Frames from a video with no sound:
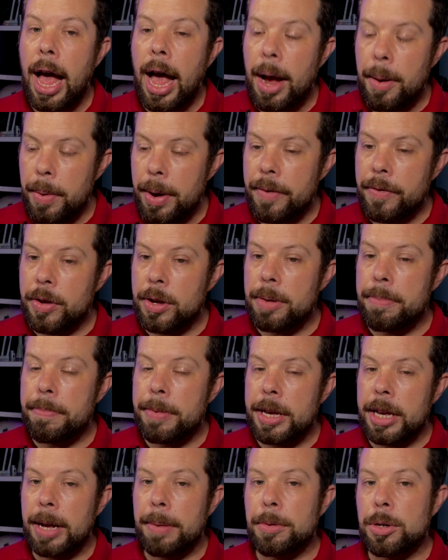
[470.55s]
However,
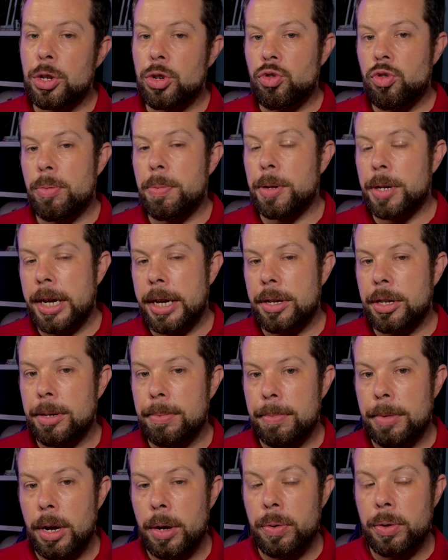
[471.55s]
being able to scribble down
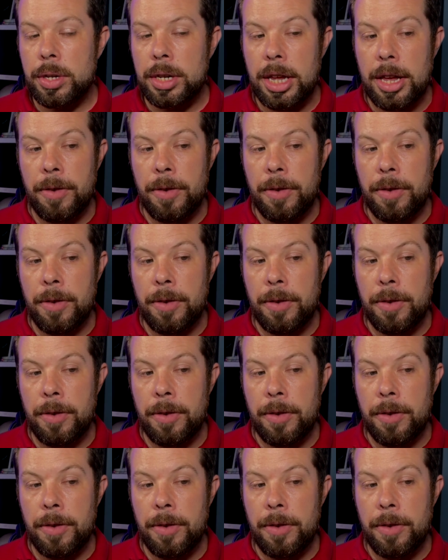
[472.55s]
some notes,